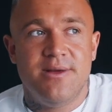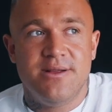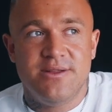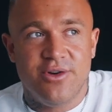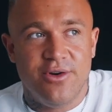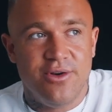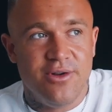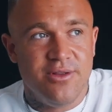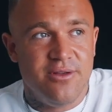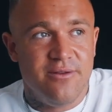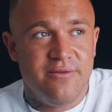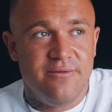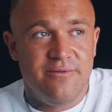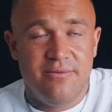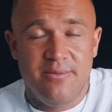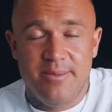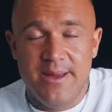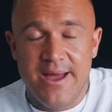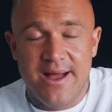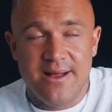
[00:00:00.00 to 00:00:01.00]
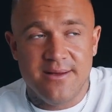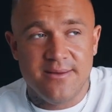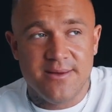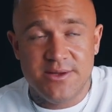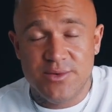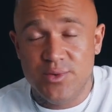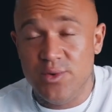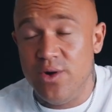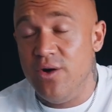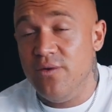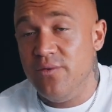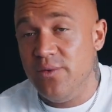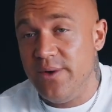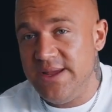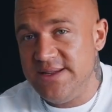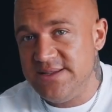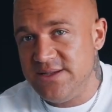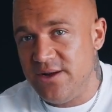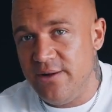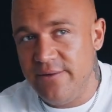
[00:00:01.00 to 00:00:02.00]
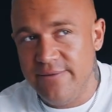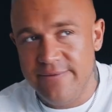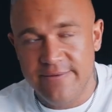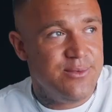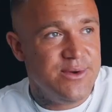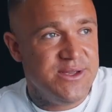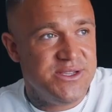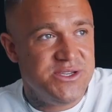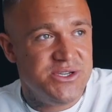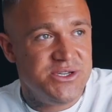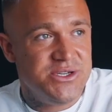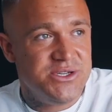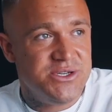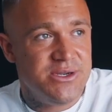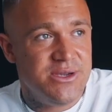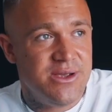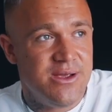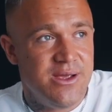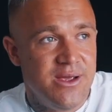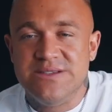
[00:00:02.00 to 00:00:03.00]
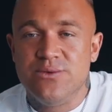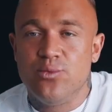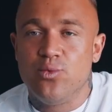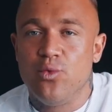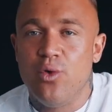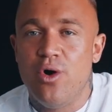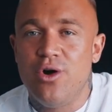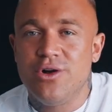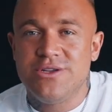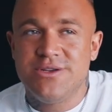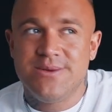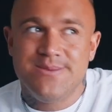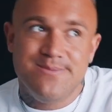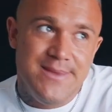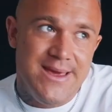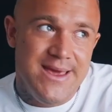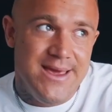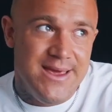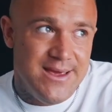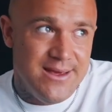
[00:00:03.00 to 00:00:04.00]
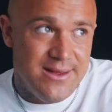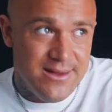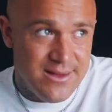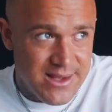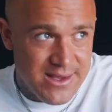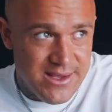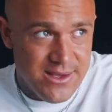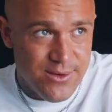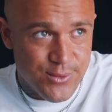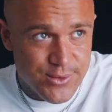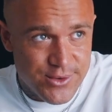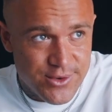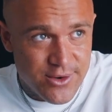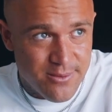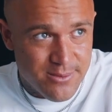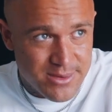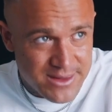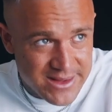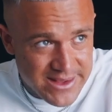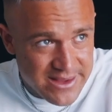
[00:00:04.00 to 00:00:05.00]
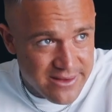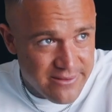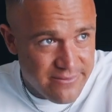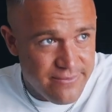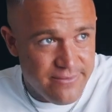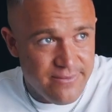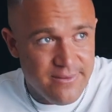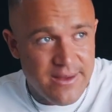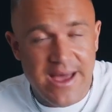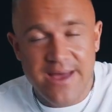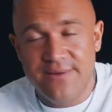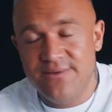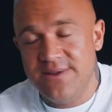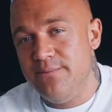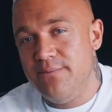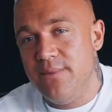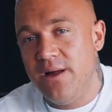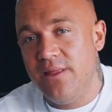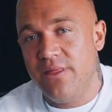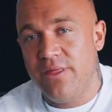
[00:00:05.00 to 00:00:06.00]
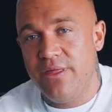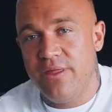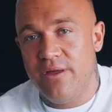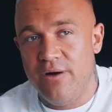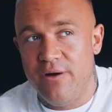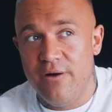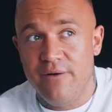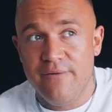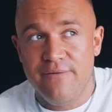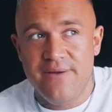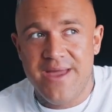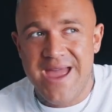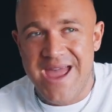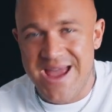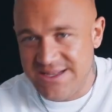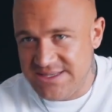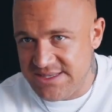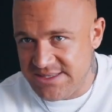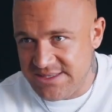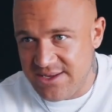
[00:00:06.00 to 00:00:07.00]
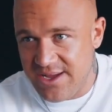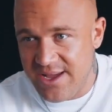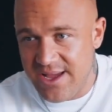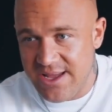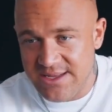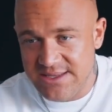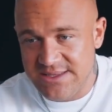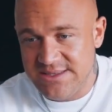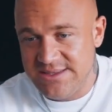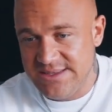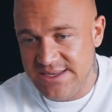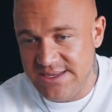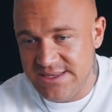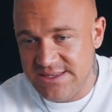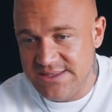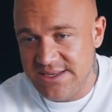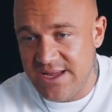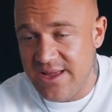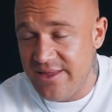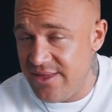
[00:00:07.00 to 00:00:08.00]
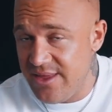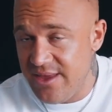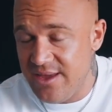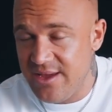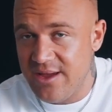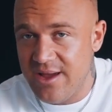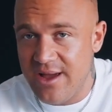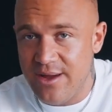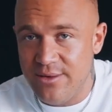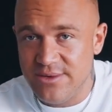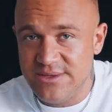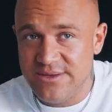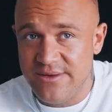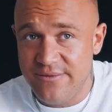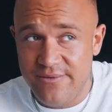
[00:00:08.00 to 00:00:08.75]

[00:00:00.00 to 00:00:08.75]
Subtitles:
a total of about 12 weeks off, which has rocked me like you would not believe. I haven't taken a month off exercise since I think I was a